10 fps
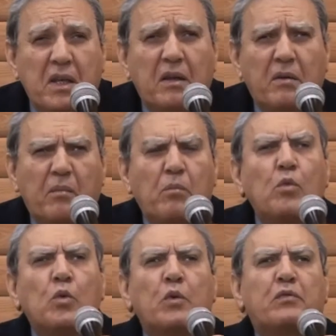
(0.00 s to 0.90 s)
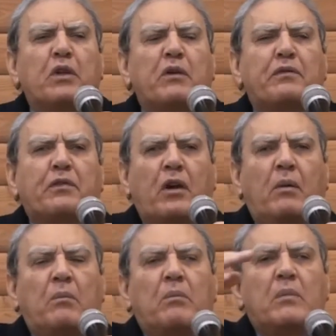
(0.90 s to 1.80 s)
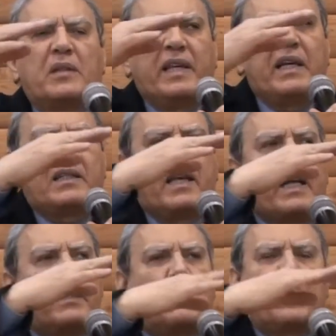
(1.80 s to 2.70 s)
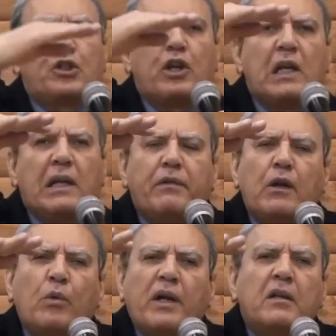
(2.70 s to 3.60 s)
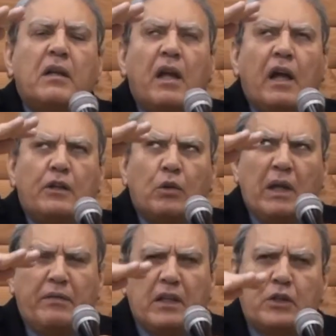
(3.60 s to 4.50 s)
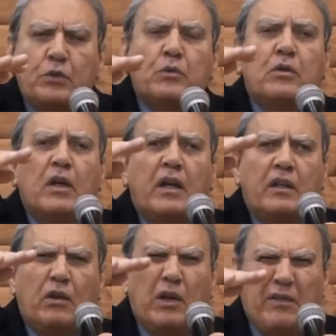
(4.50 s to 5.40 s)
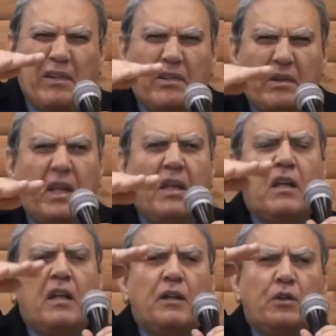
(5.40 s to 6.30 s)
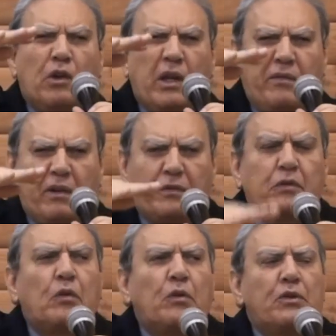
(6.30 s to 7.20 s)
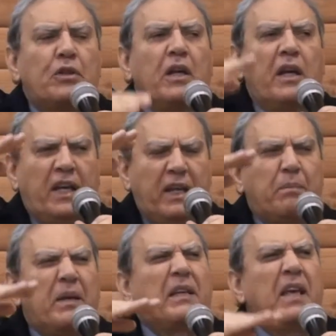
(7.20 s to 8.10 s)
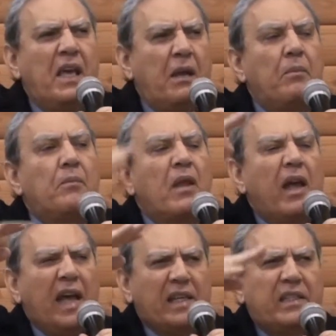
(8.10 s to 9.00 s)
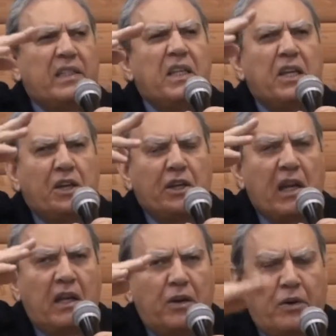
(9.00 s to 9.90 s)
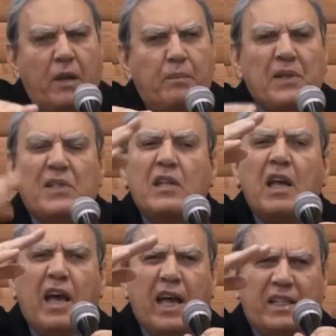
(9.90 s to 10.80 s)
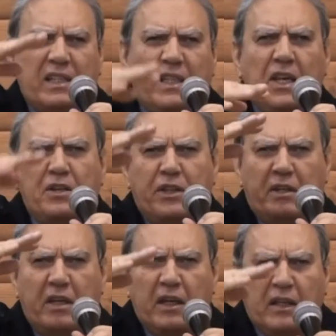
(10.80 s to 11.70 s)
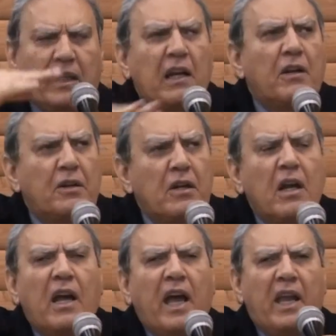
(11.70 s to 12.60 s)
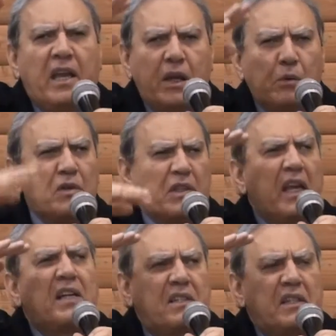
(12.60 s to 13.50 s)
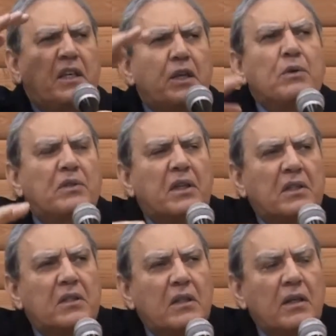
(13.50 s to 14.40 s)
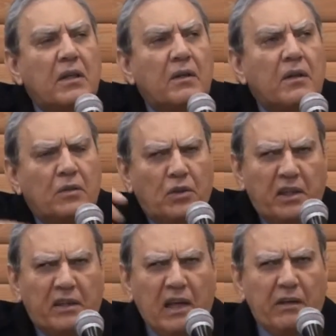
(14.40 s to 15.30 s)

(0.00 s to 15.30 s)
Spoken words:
Ted Bundy moved from sex addiction level 1 to level 2 to level 3 to level 4. He became a serial rapist, a serial killer, and he was executed,